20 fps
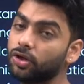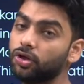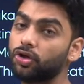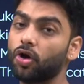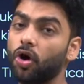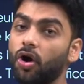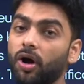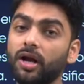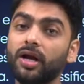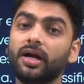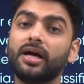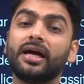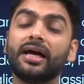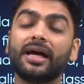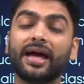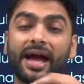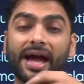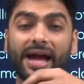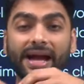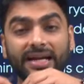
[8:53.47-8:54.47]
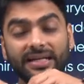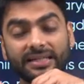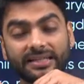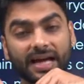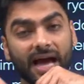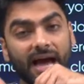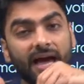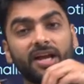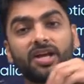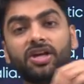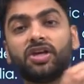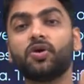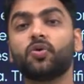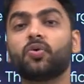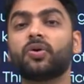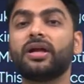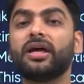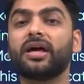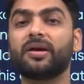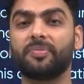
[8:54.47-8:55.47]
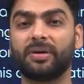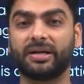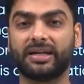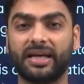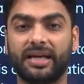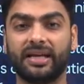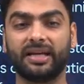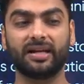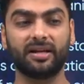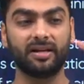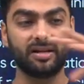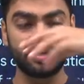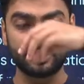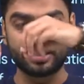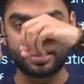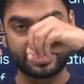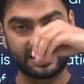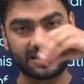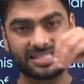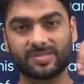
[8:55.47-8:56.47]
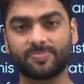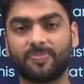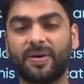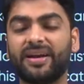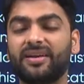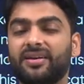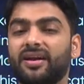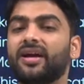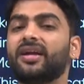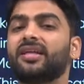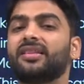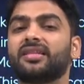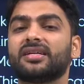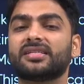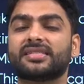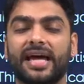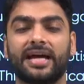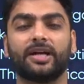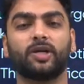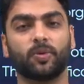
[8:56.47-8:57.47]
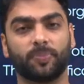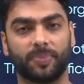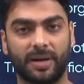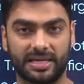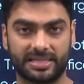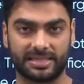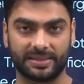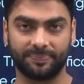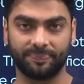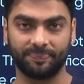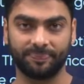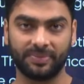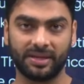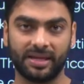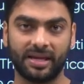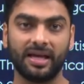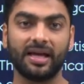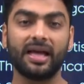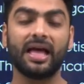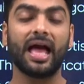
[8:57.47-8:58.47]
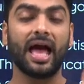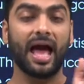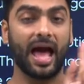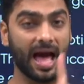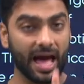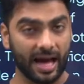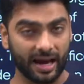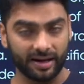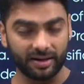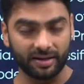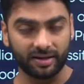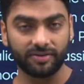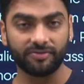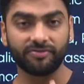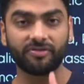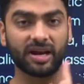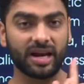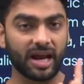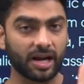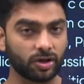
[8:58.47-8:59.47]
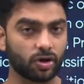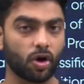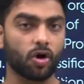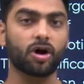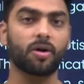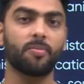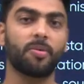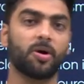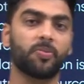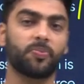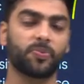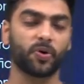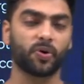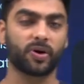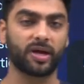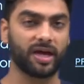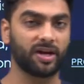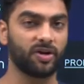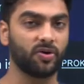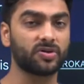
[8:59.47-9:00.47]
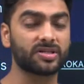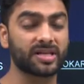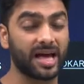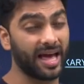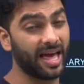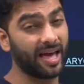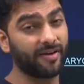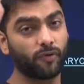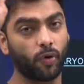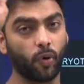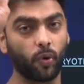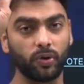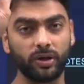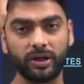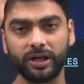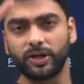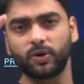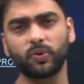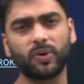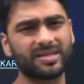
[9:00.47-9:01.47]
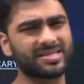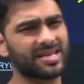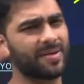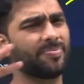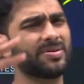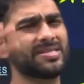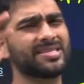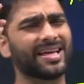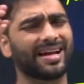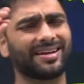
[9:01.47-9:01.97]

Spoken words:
your entire nuclear material suspended in the cytoplasm. And when I talk about prokaryotes, I have only two examples.